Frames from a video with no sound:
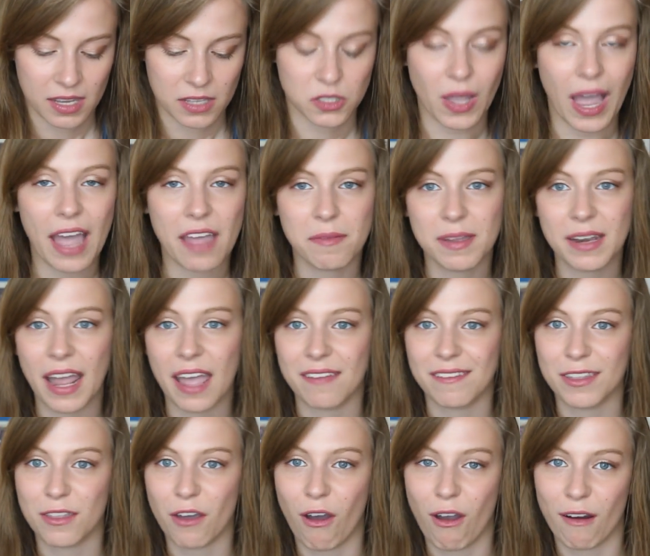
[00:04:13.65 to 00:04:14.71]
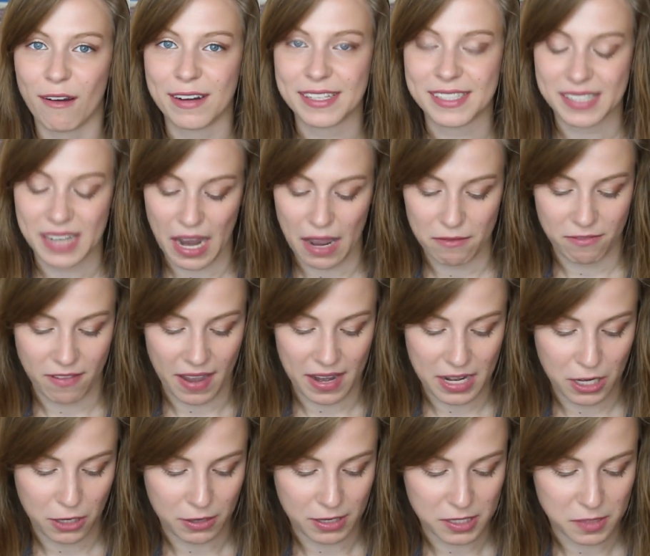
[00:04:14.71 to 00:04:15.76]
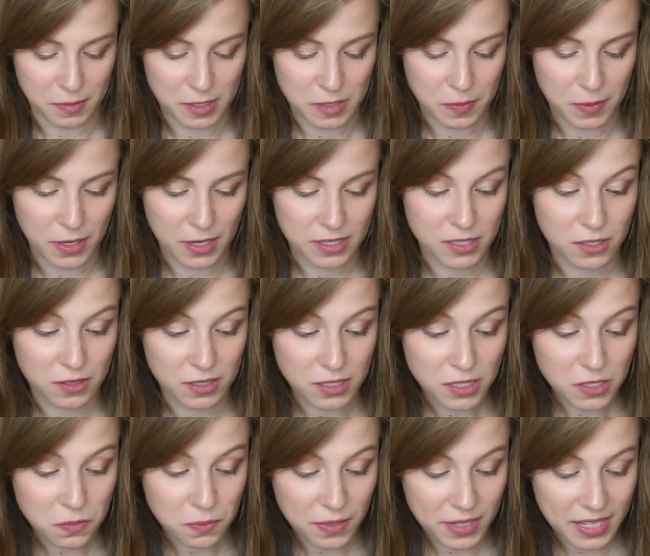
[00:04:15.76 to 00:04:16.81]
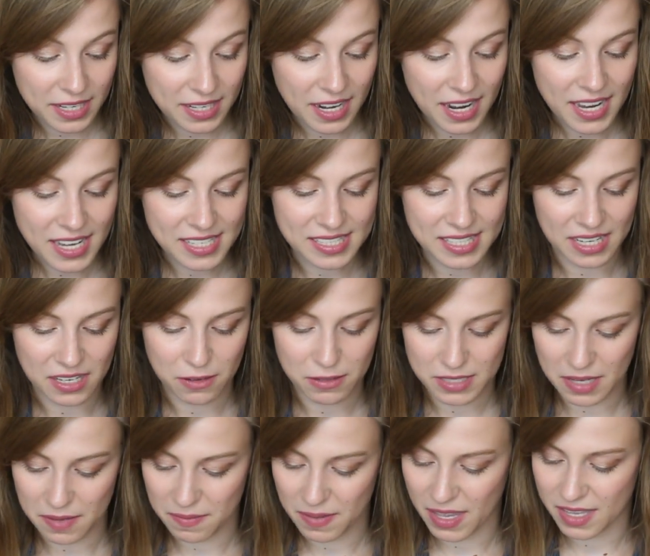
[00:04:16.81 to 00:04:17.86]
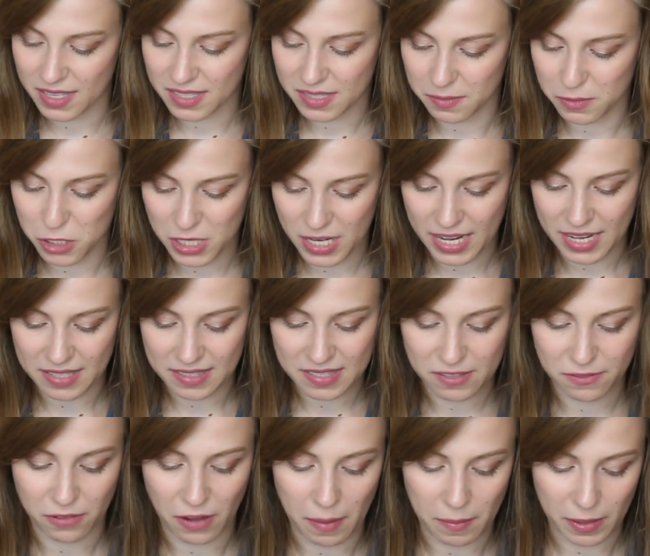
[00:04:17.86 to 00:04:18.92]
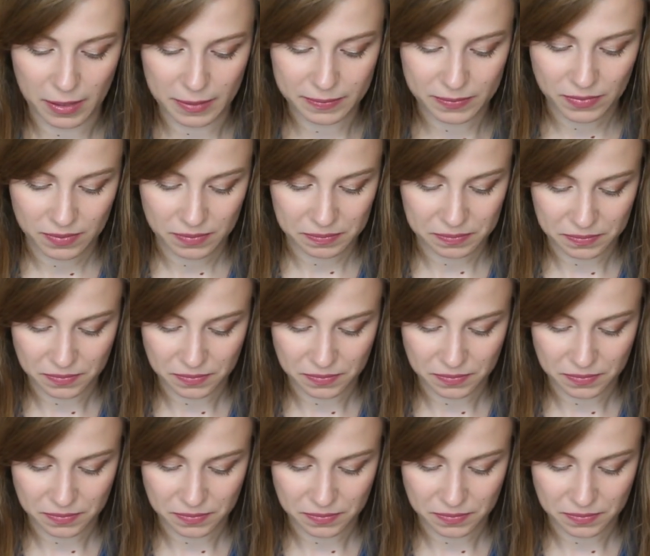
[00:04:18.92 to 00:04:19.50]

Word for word: So I've been having the hardest time finding Christmas books, so this is really nice that you sent me some sheets from them.